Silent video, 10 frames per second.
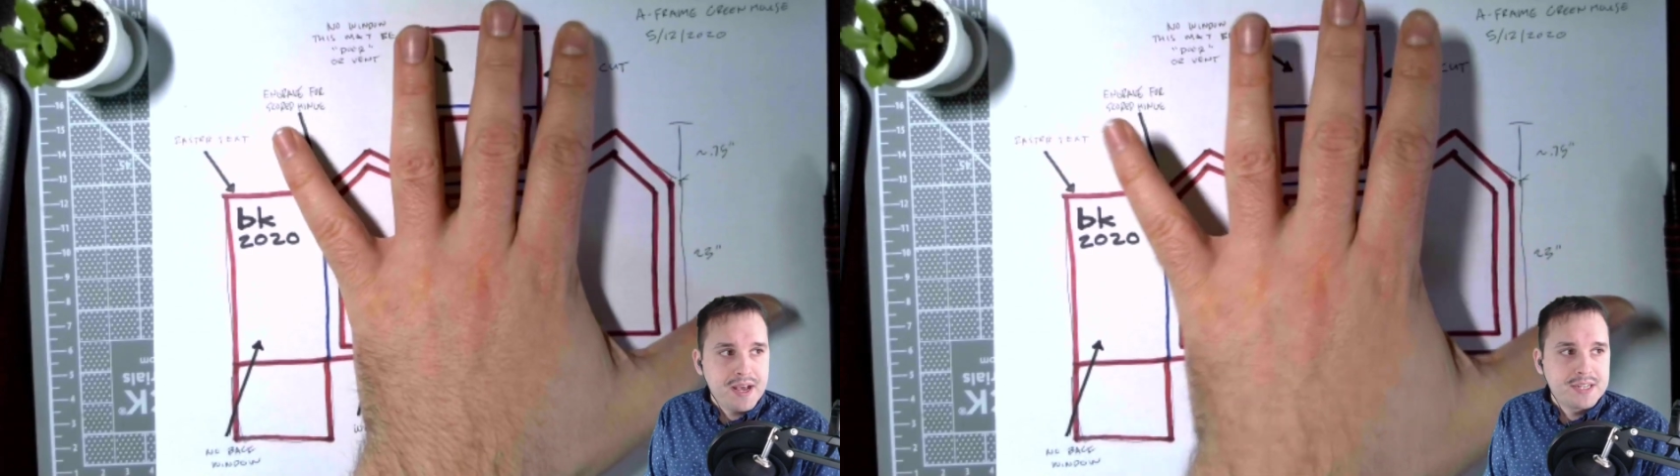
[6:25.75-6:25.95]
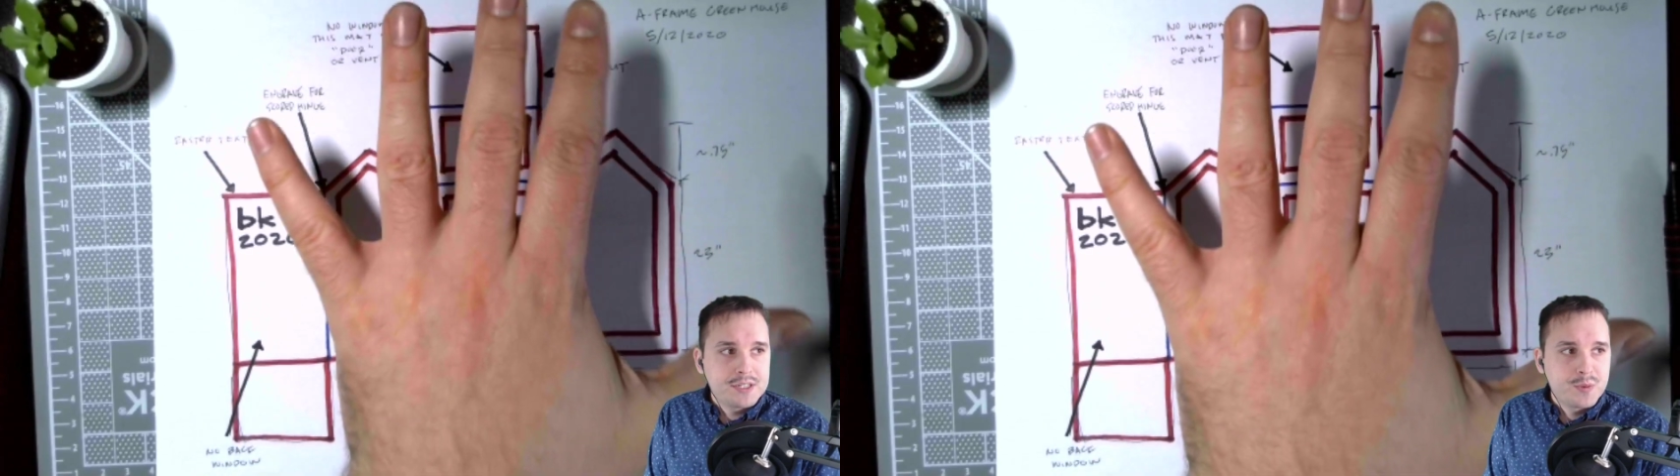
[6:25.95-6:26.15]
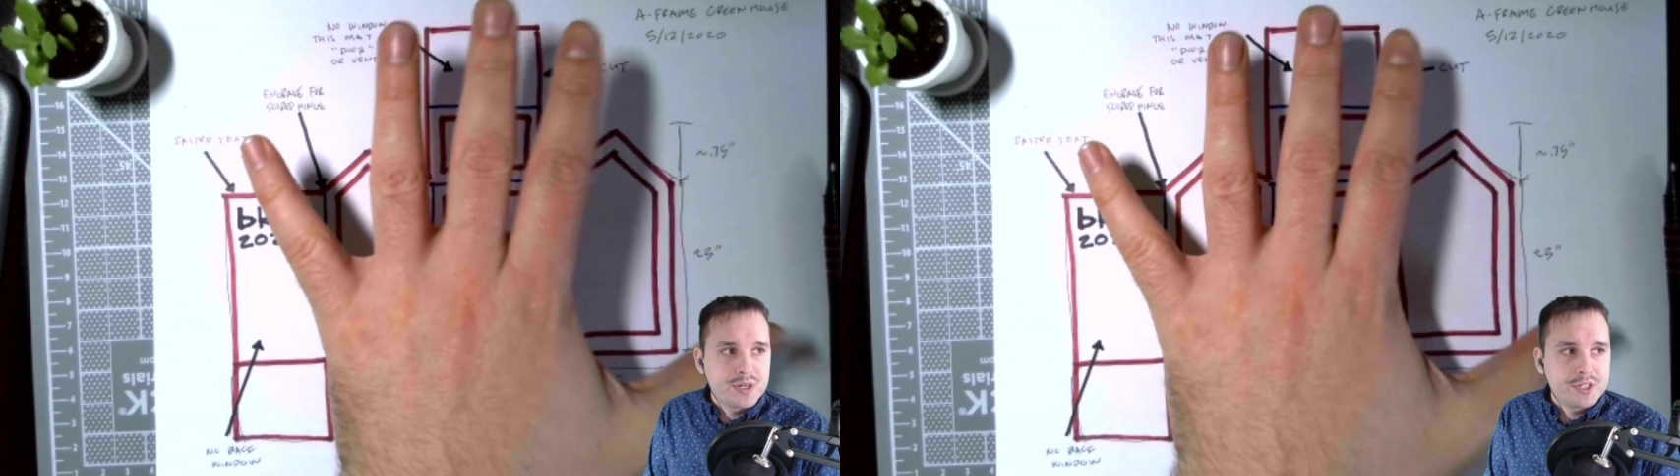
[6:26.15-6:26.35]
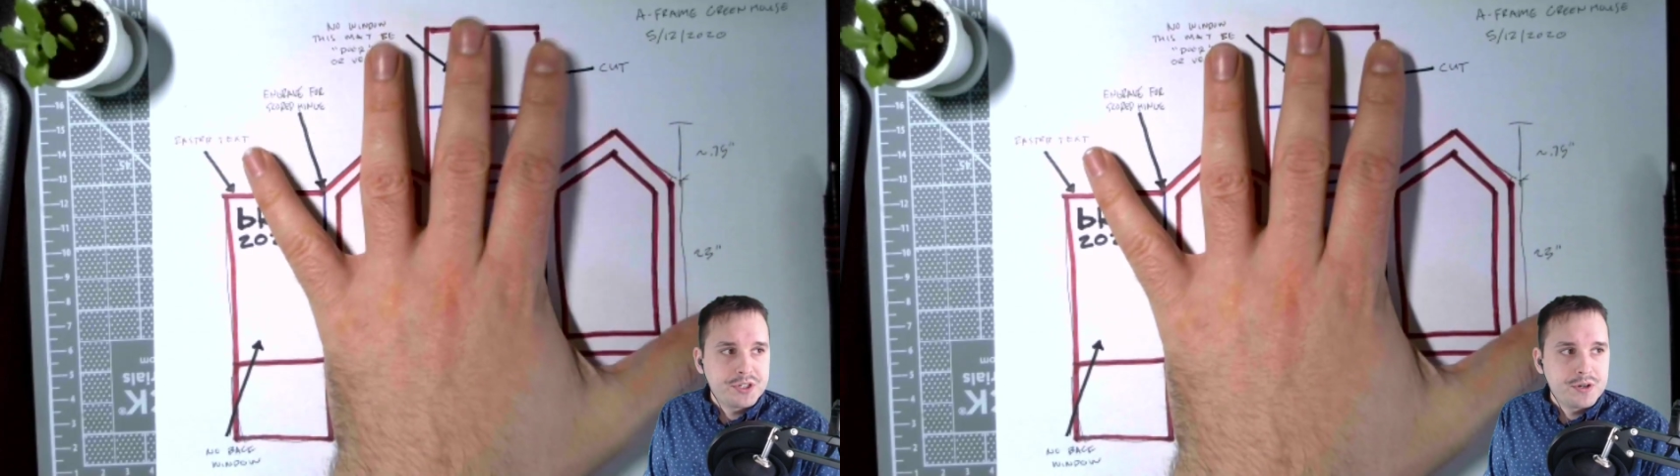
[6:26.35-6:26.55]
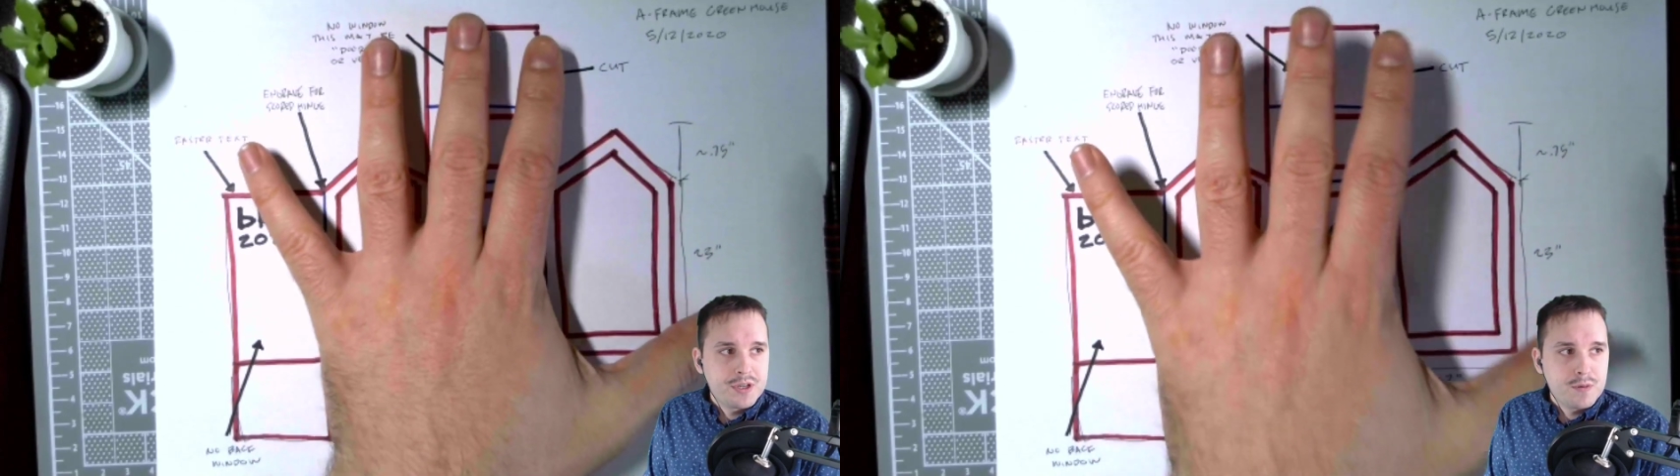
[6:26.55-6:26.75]
I just want to
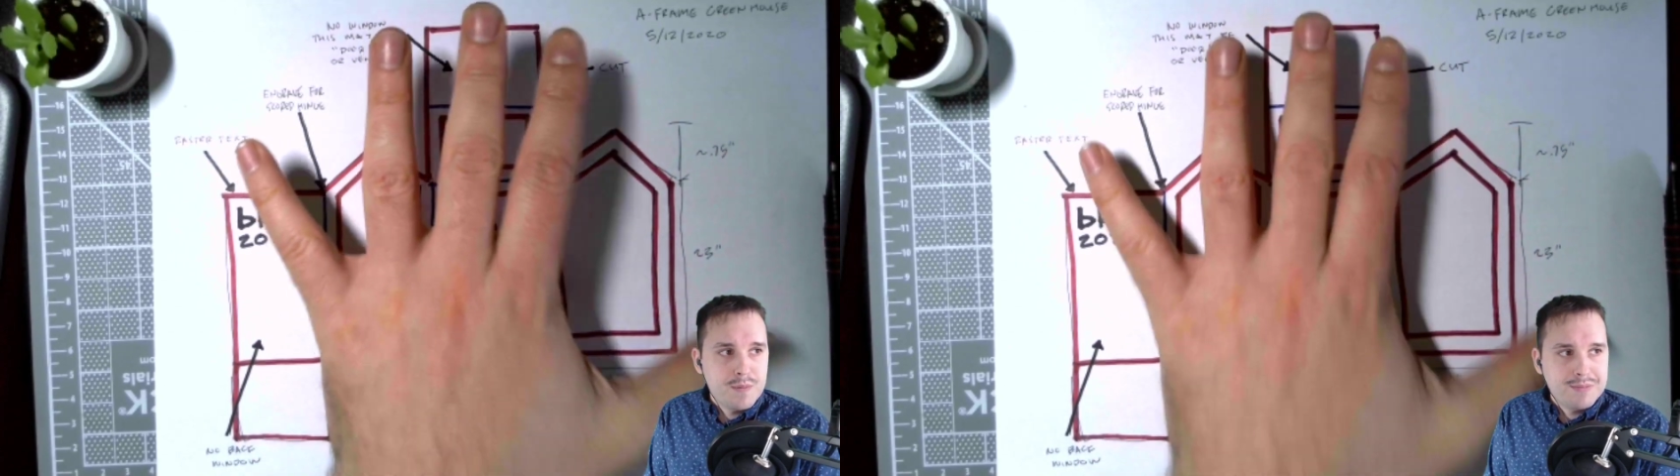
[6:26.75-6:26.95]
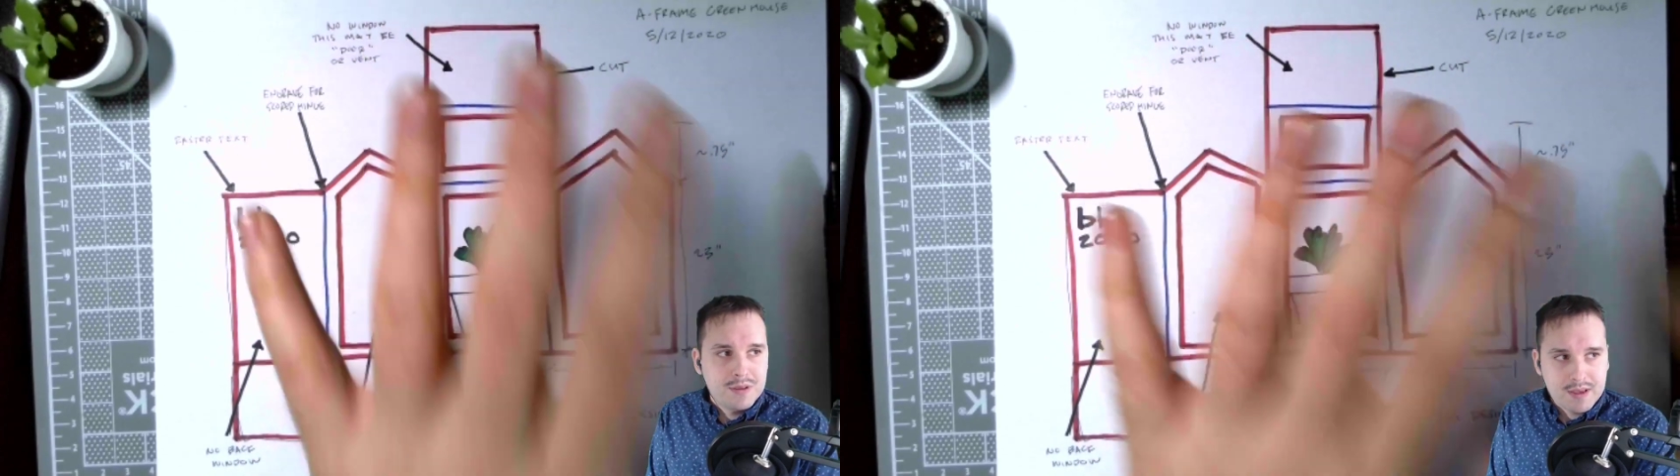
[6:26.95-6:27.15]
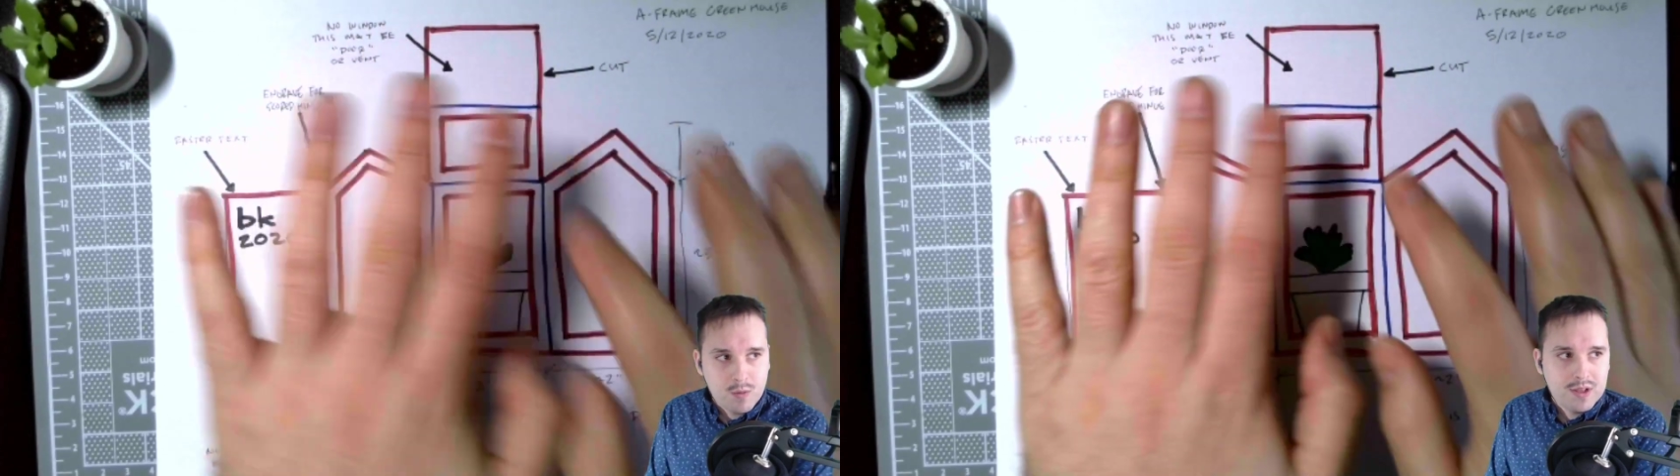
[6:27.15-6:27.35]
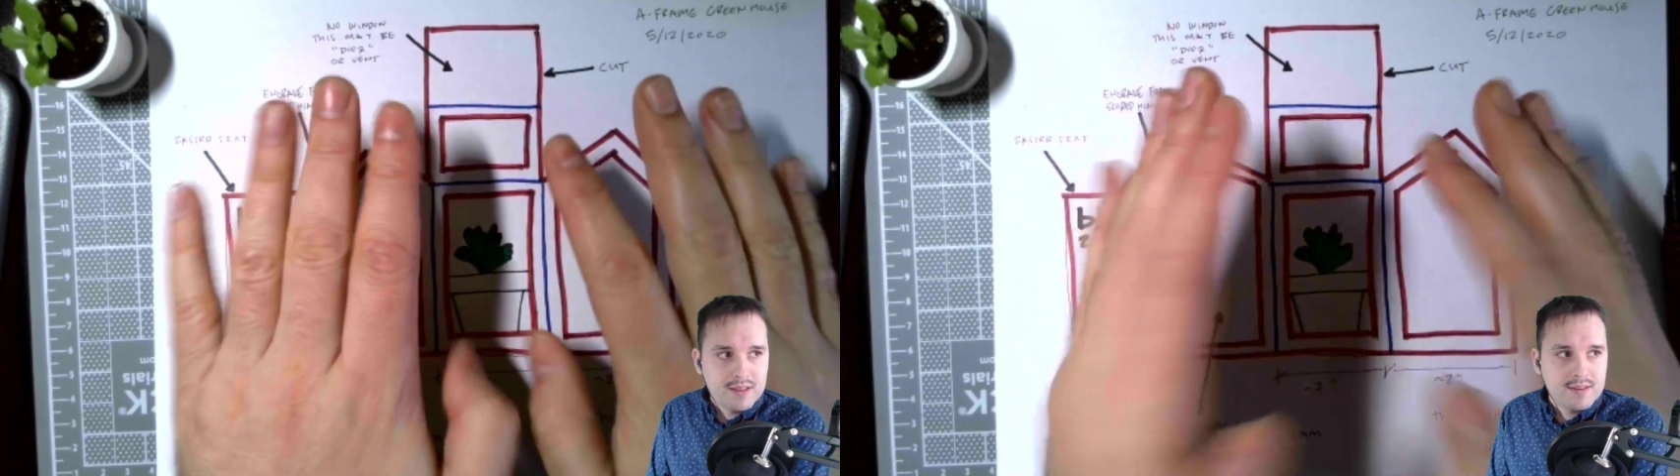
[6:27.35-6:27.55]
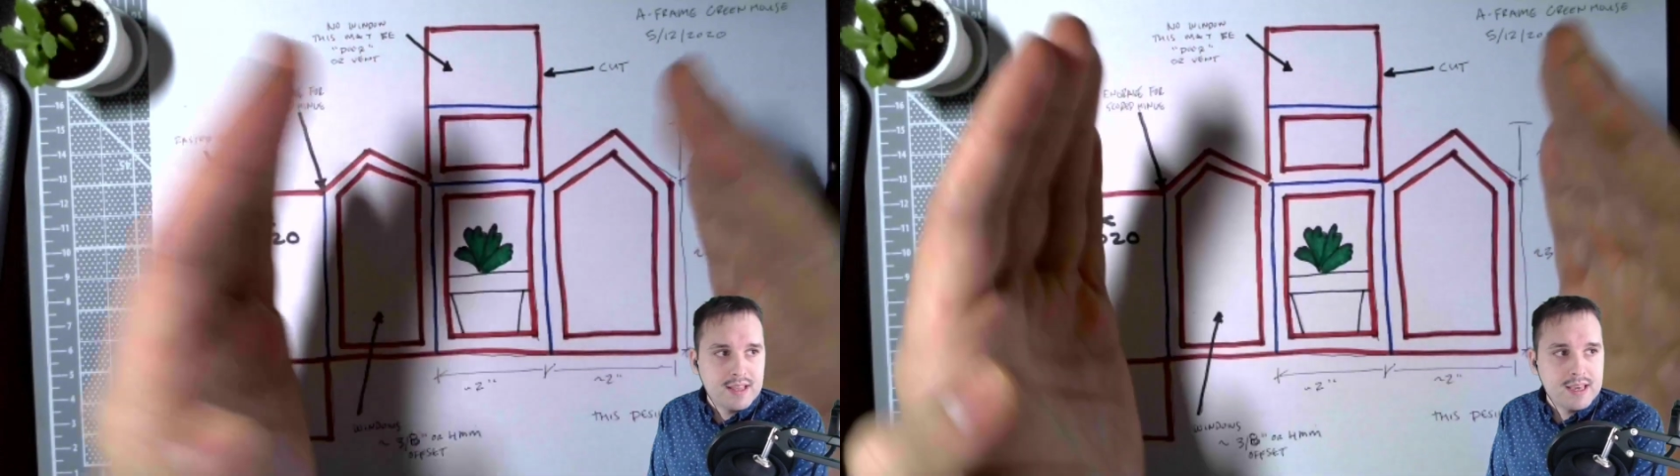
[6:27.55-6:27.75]
show you maybe like what
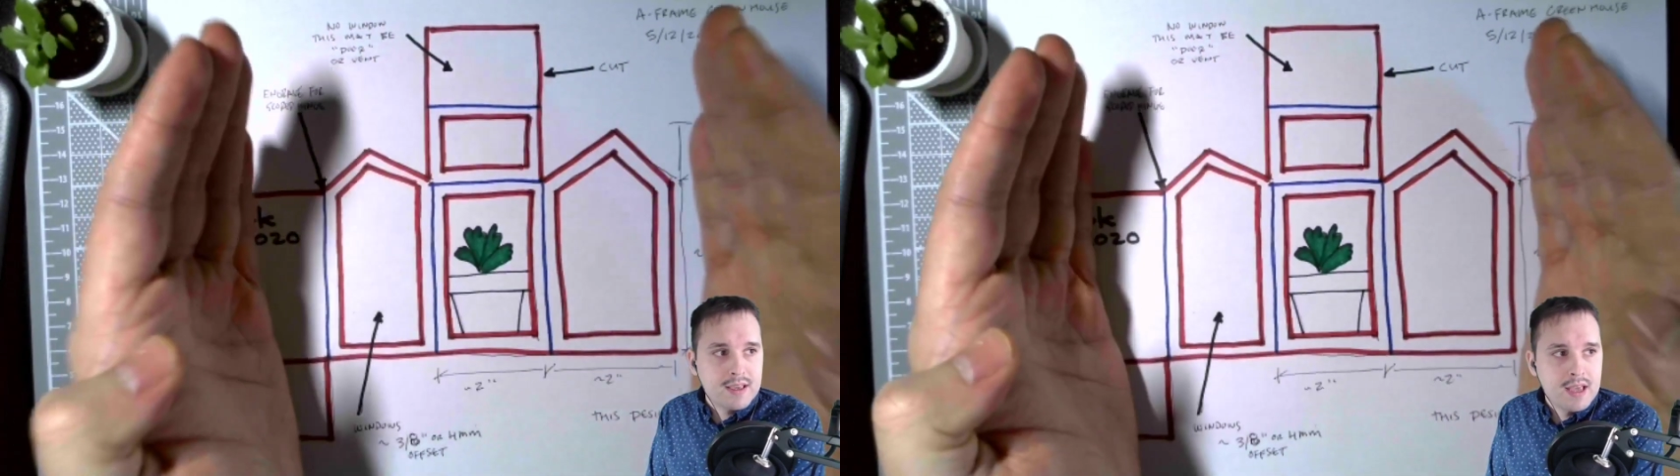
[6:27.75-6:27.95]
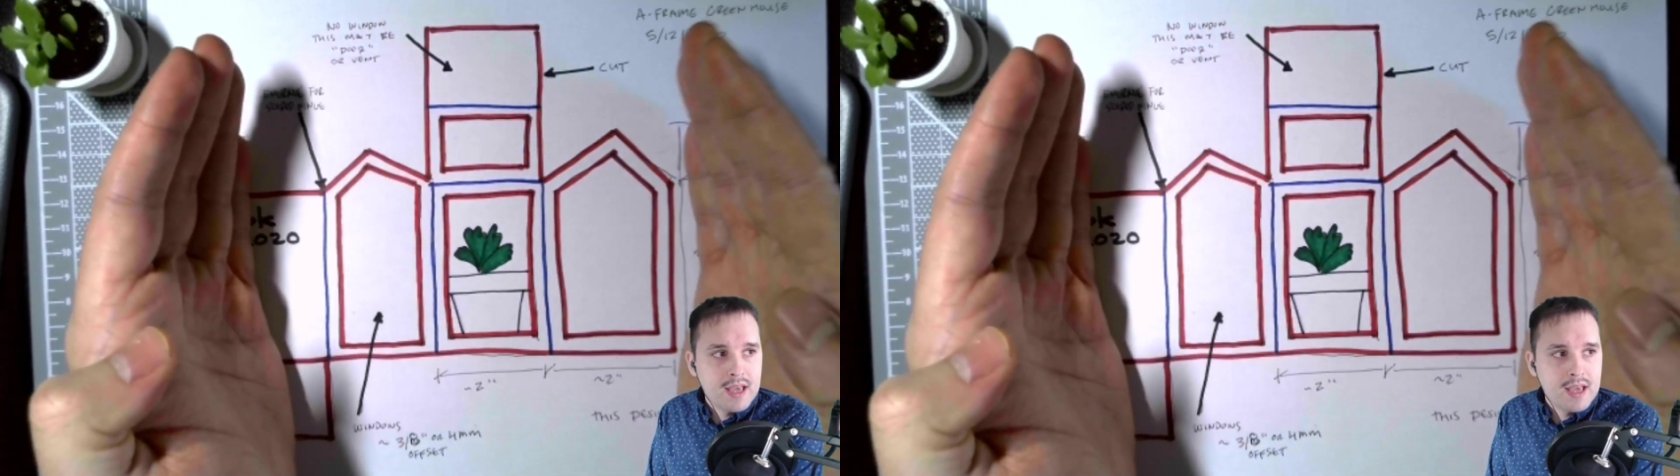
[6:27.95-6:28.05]
this thing